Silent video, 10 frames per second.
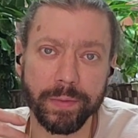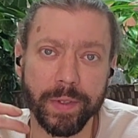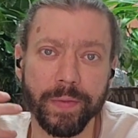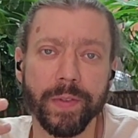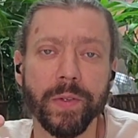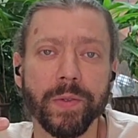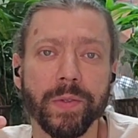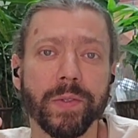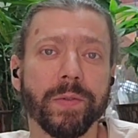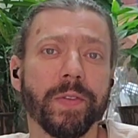
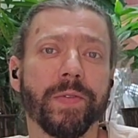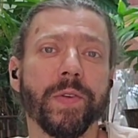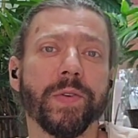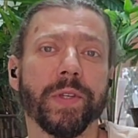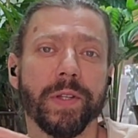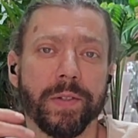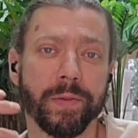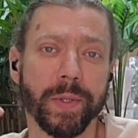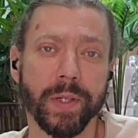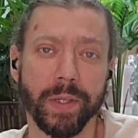refusing to
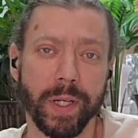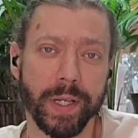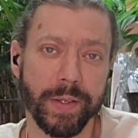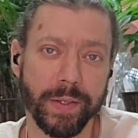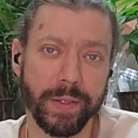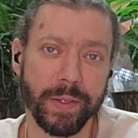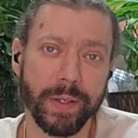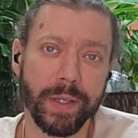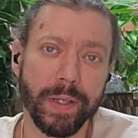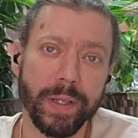realize
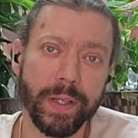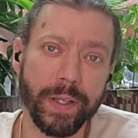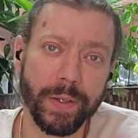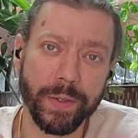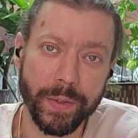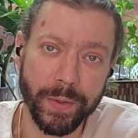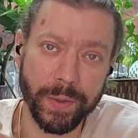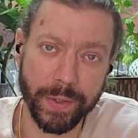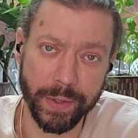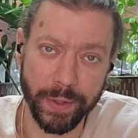you do
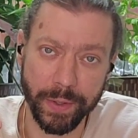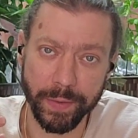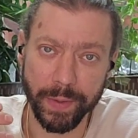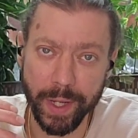deserve